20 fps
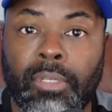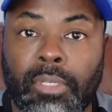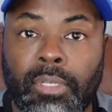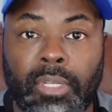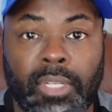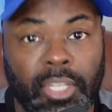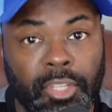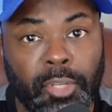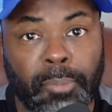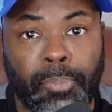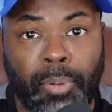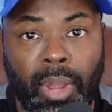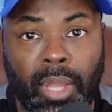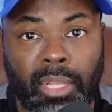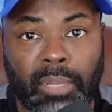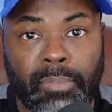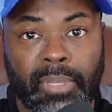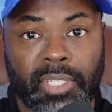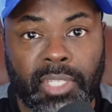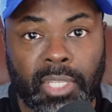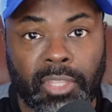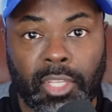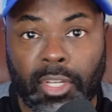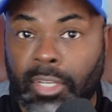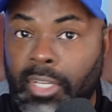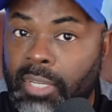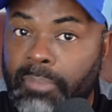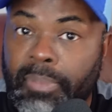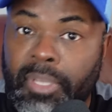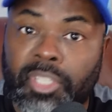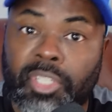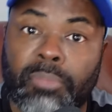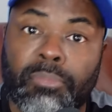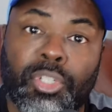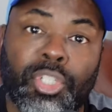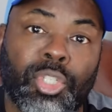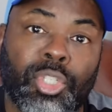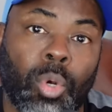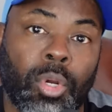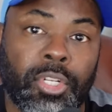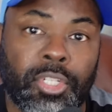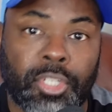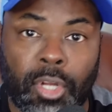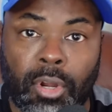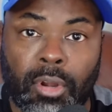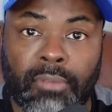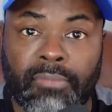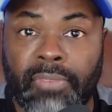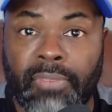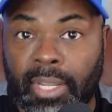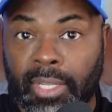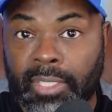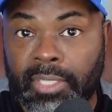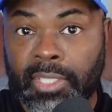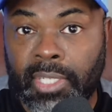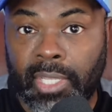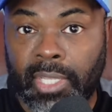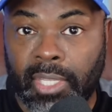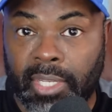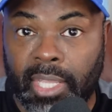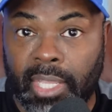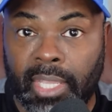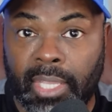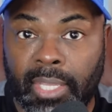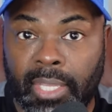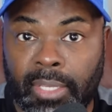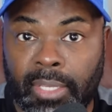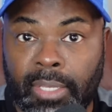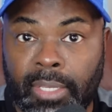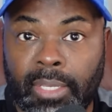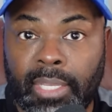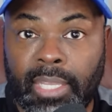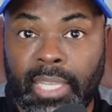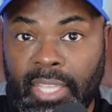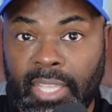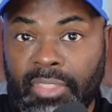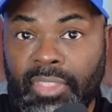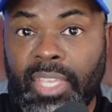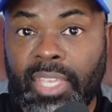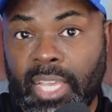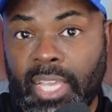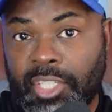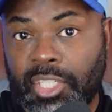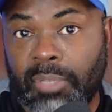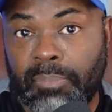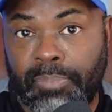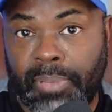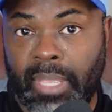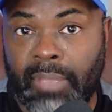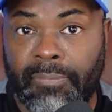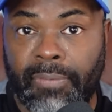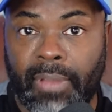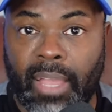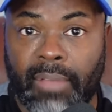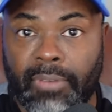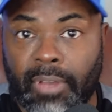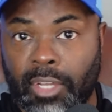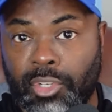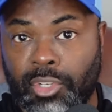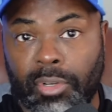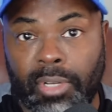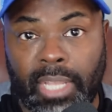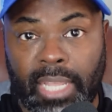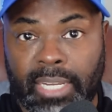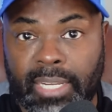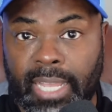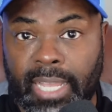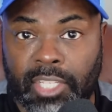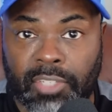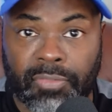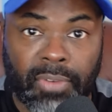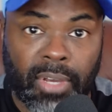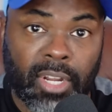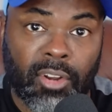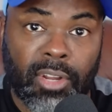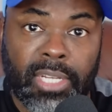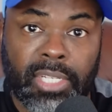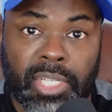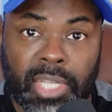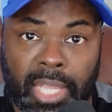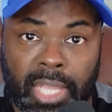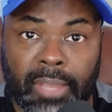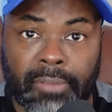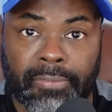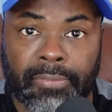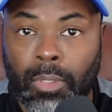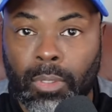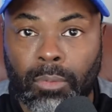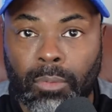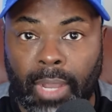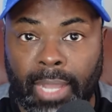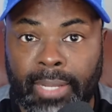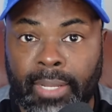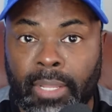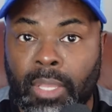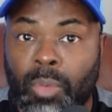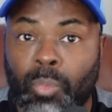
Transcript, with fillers: Another problem is that there could be some short-term volatility in the S&P 500 index fund or ETF, right?